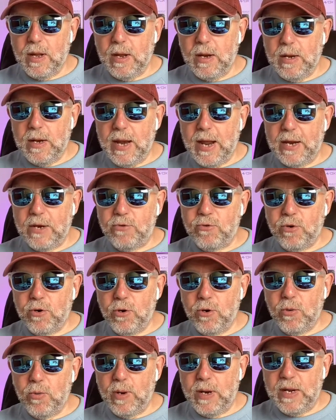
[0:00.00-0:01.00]
Nick
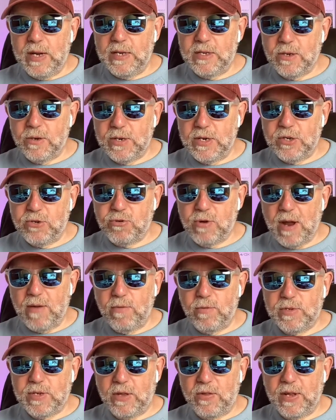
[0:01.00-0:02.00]
Drew is on his
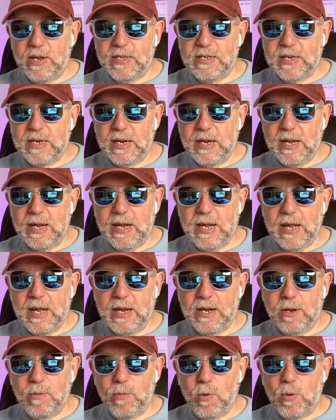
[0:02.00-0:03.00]
travels, I think, today. Uh,
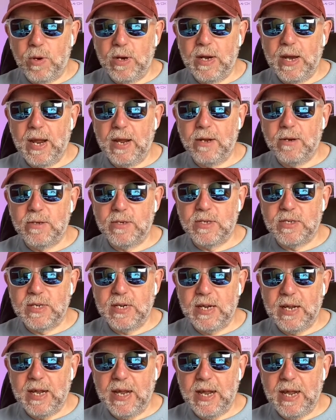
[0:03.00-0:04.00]
good morning, Nick. Good to see
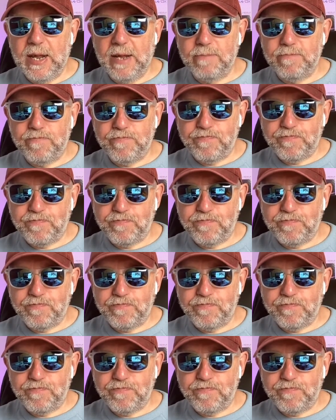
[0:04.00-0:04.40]
you here.